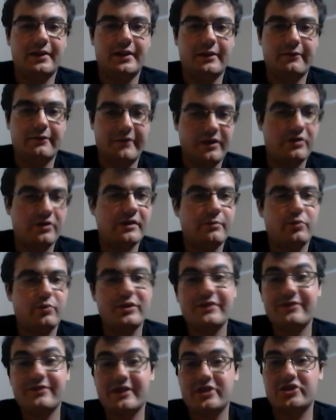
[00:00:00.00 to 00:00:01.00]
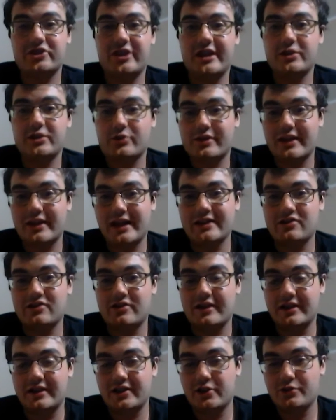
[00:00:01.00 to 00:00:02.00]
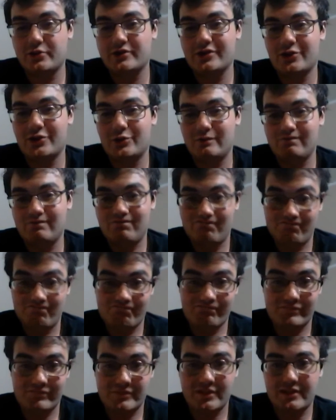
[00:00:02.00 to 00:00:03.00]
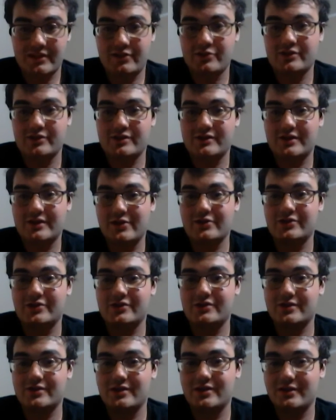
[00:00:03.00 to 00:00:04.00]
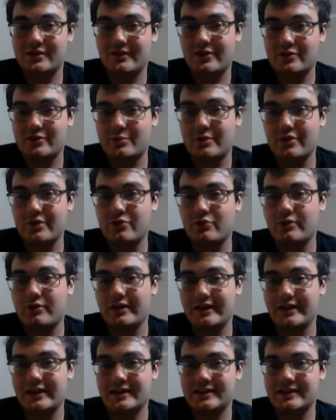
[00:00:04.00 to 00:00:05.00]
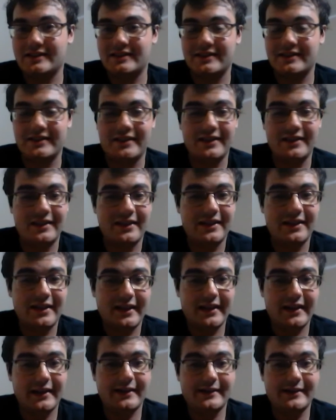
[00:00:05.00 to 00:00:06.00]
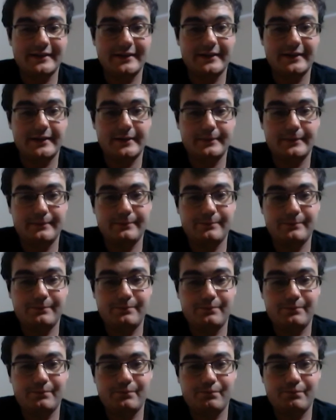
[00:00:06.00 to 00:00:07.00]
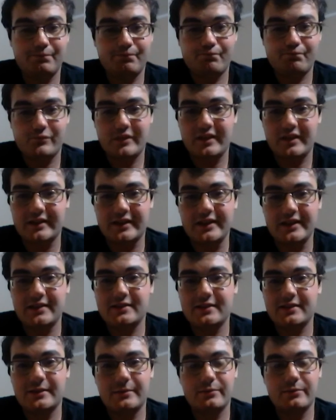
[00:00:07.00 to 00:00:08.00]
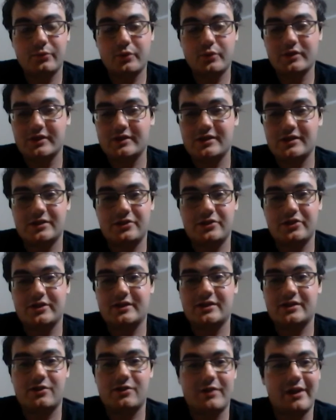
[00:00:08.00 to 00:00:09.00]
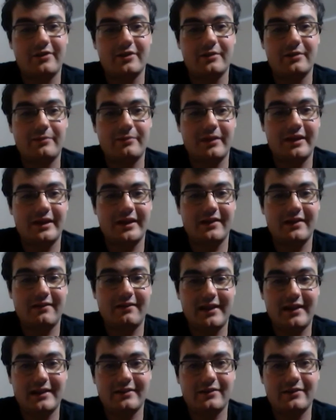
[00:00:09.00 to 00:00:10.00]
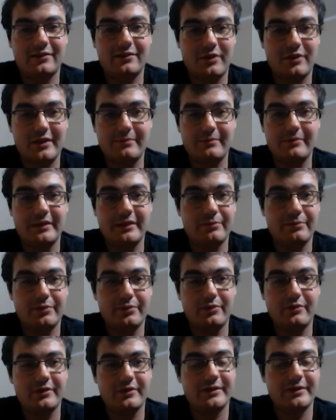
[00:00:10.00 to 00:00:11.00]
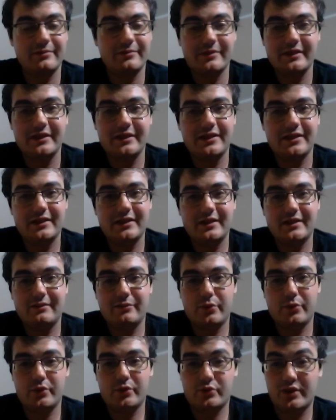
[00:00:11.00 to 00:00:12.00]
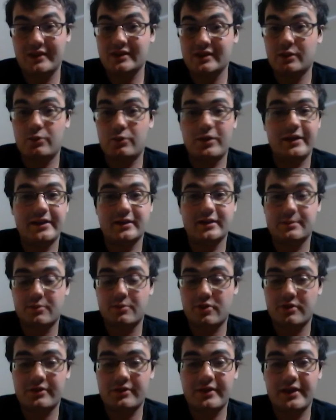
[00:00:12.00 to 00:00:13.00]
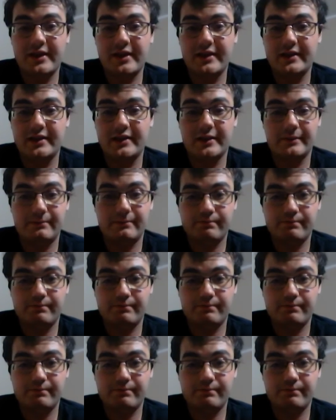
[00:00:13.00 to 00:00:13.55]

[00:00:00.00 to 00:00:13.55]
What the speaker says: very brief exchange with Kaiser Neko, so that was pretty cool, I guess. And yeah, Geekdom was just surrounded by a lot of great people. It was great celebrating his birthday. It